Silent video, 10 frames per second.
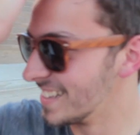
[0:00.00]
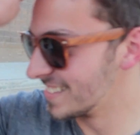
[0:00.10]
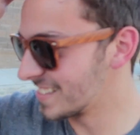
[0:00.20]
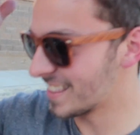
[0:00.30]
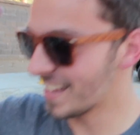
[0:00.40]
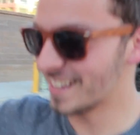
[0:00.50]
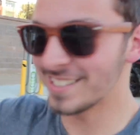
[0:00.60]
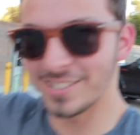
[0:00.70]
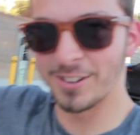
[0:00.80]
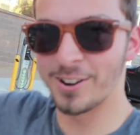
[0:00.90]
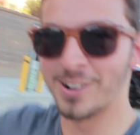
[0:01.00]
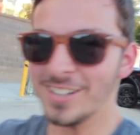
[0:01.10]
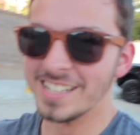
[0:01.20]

the thing. It's good old